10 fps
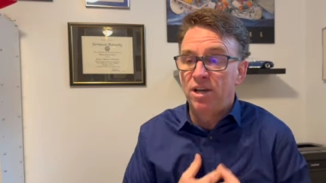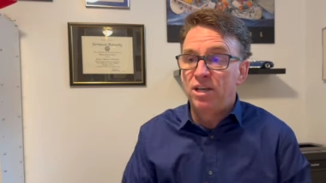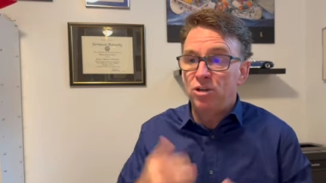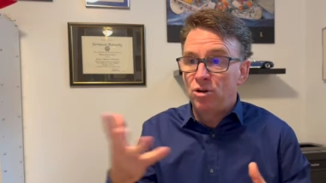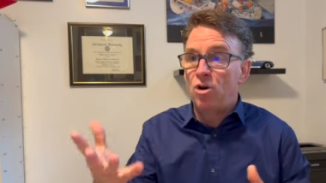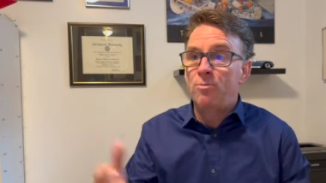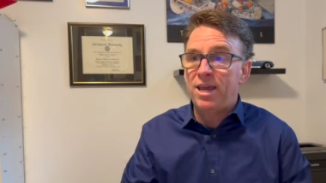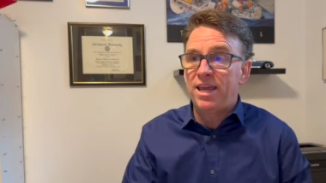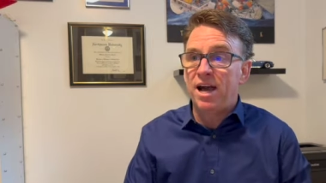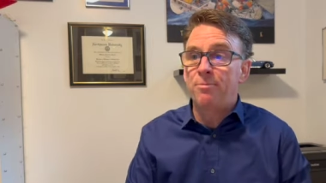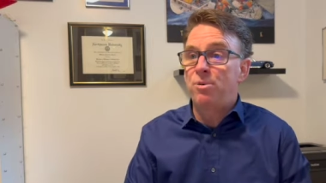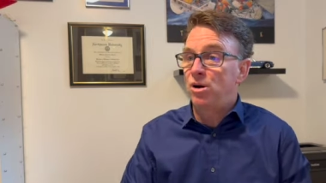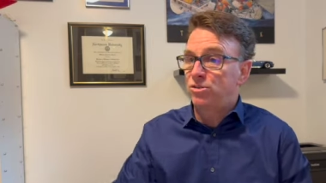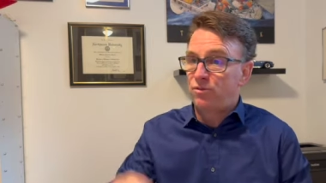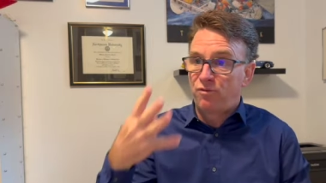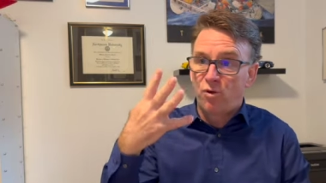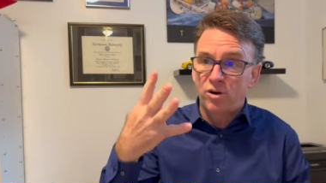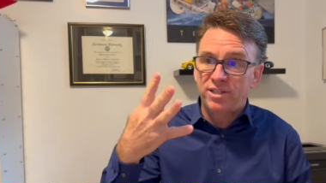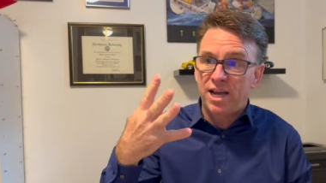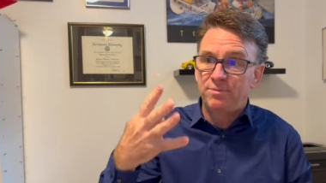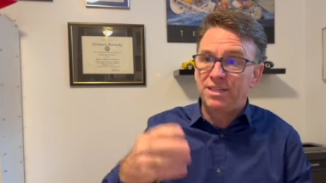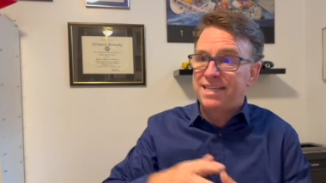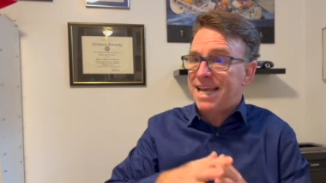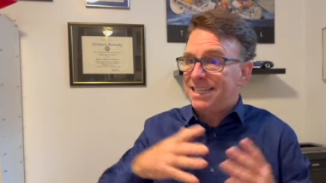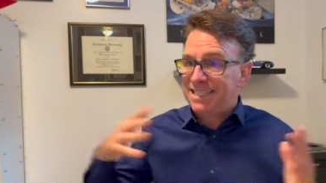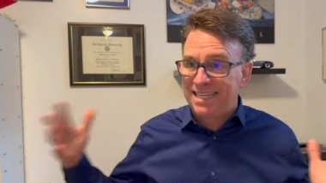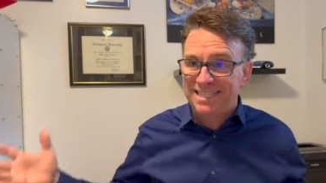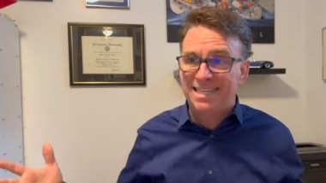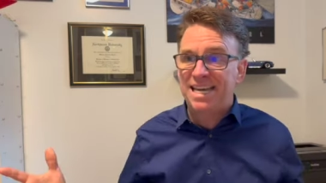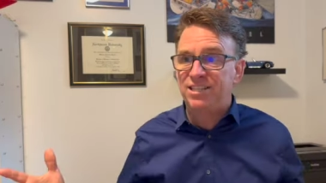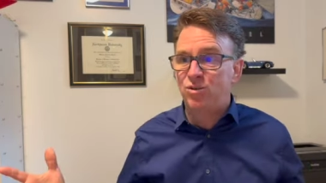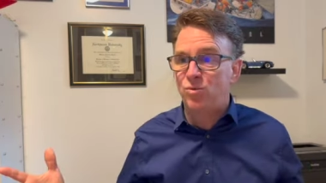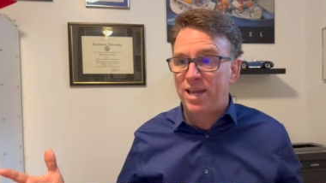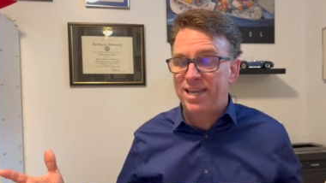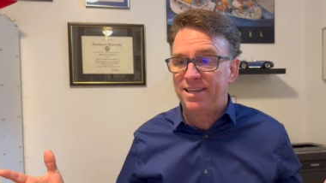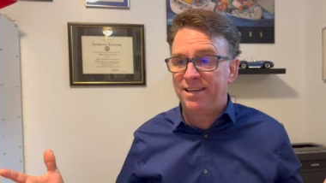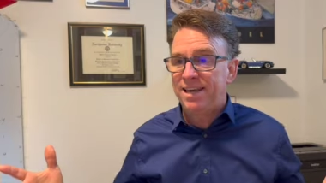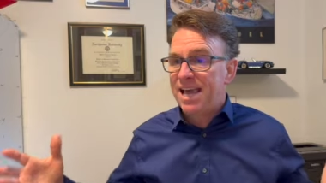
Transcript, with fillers: You know me, I post four times a day, six days a week,